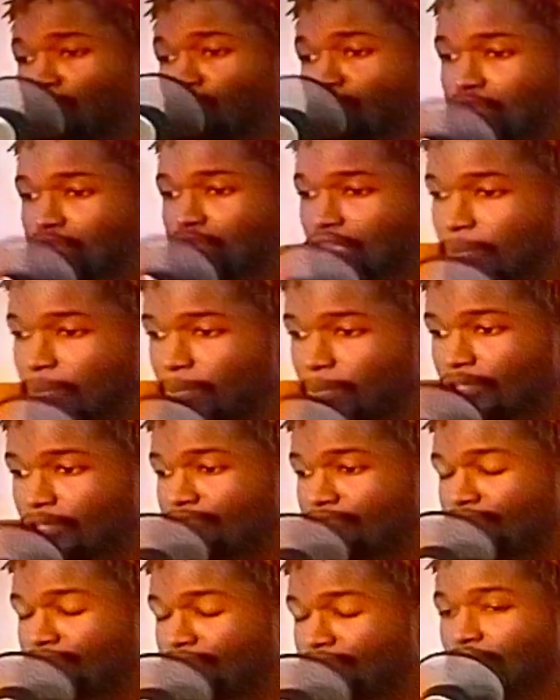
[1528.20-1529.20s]
to them
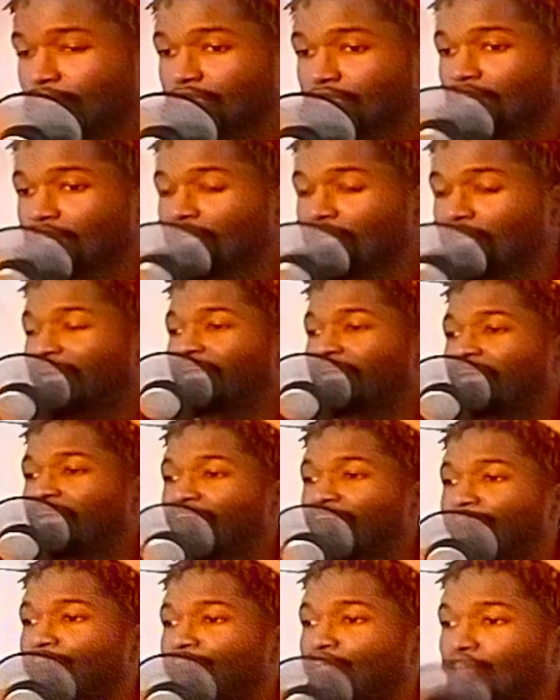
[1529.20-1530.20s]
motherfuckers. And I feel